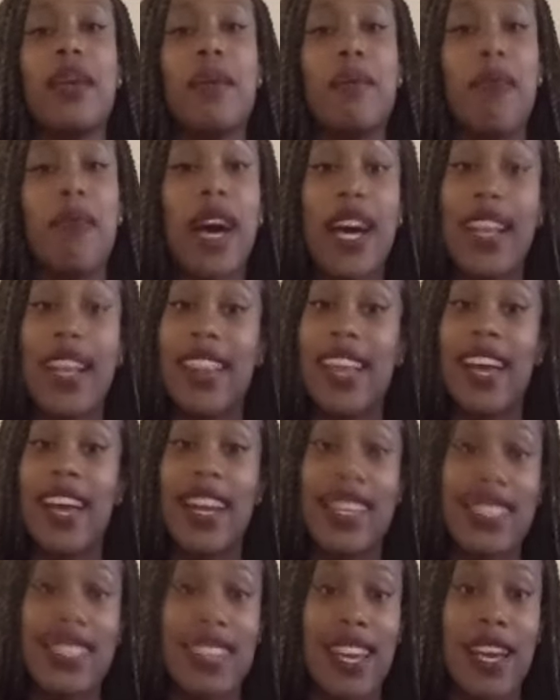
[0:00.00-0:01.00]
but
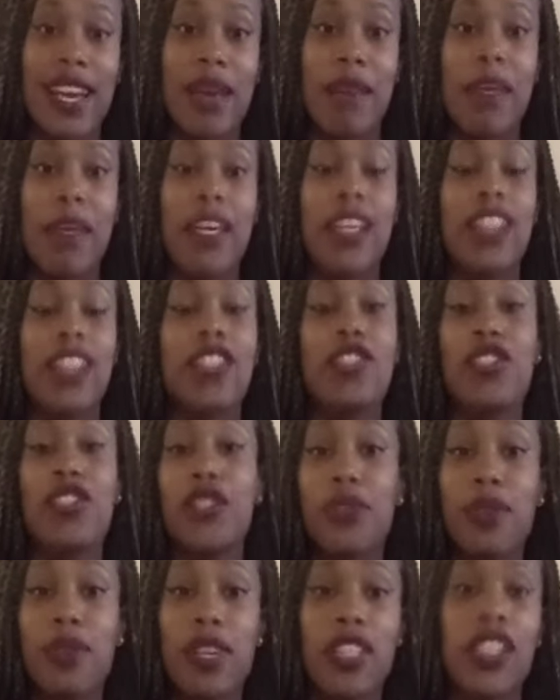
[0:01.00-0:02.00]
that exam is
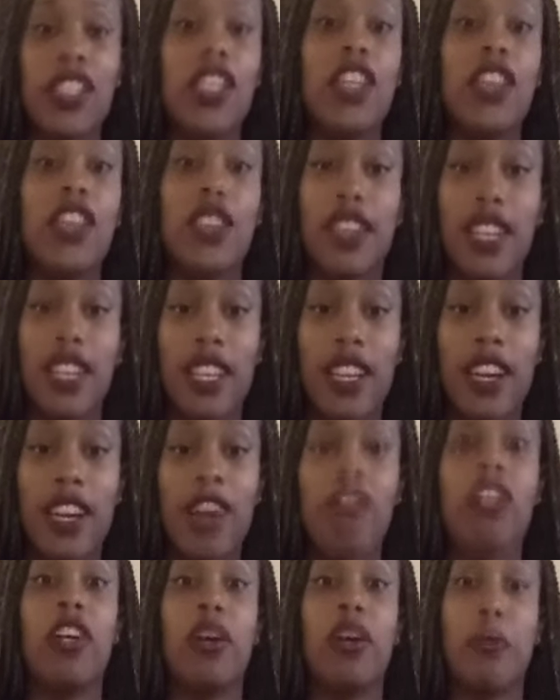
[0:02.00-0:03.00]
$230
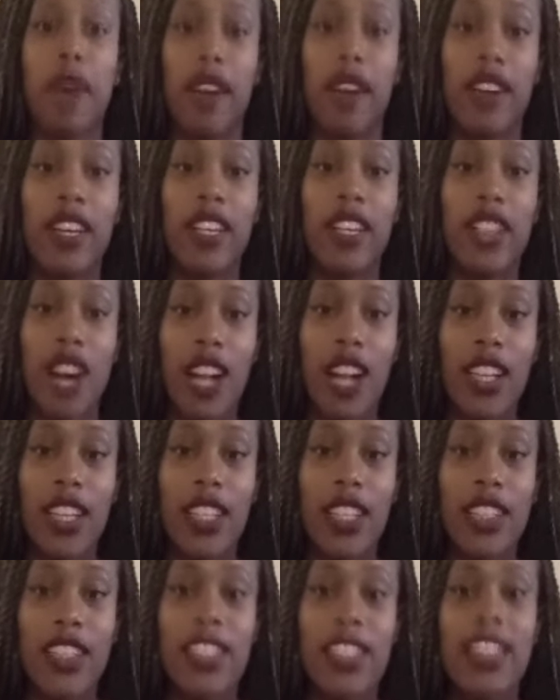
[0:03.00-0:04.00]
of your American
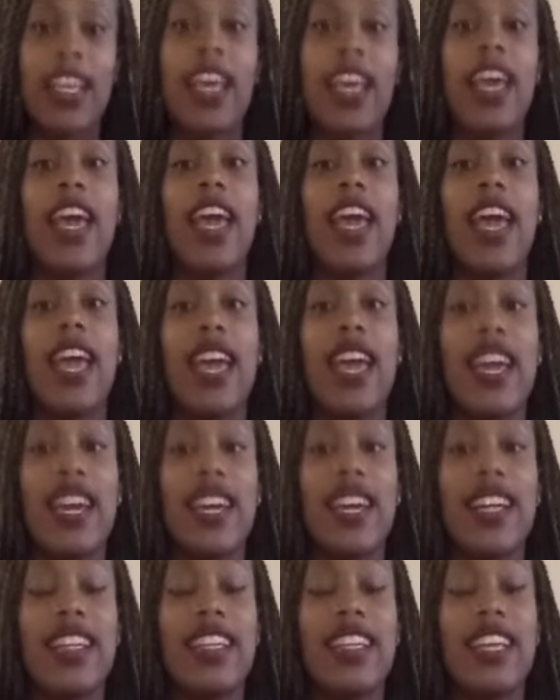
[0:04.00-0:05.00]
dollars,
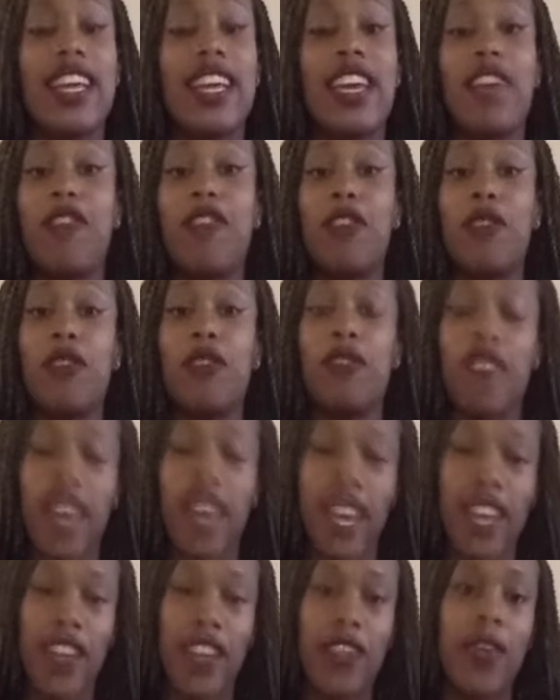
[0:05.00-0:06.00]
and if you
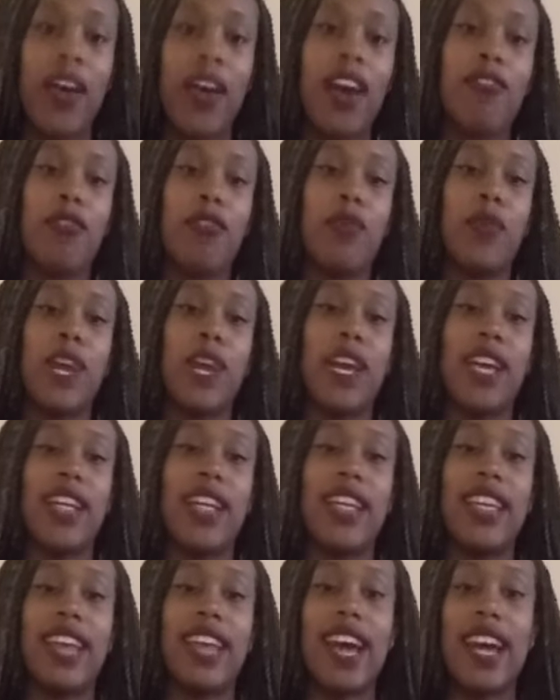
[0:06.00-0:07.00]
fail, you have to
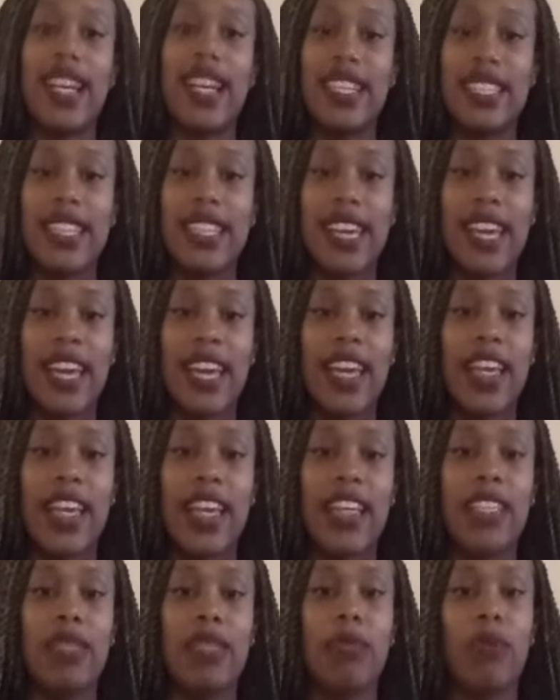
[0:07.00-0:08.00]
wait 90
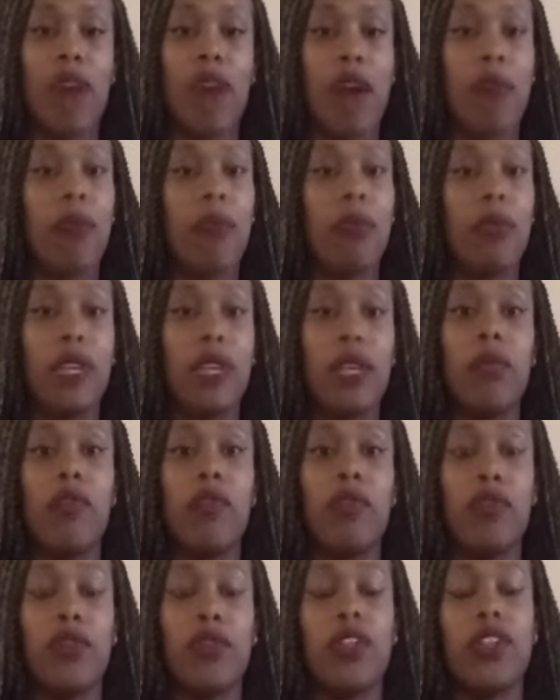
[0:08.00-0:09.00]
days probably
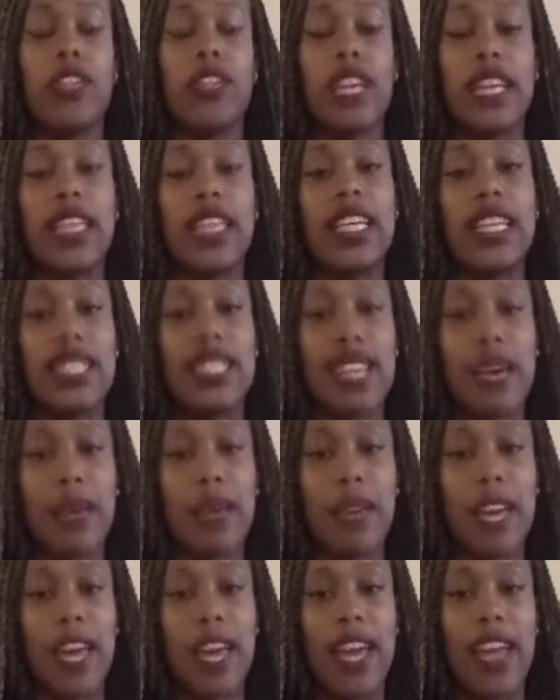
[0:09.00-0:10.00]
before you take the exam
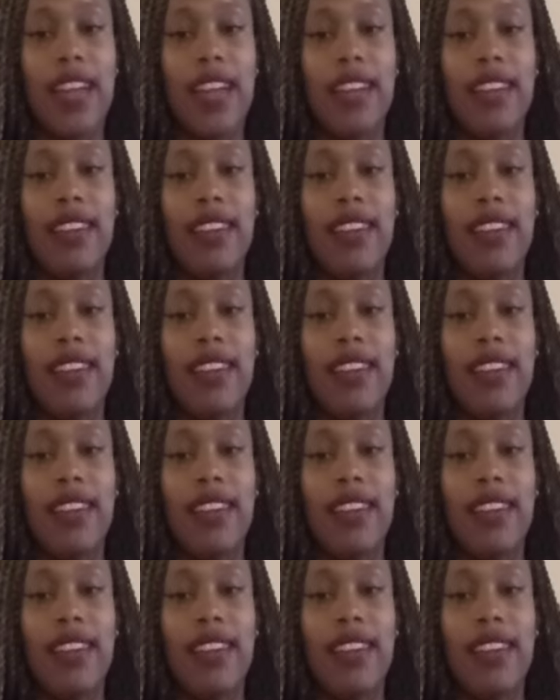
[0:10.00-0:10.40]
again.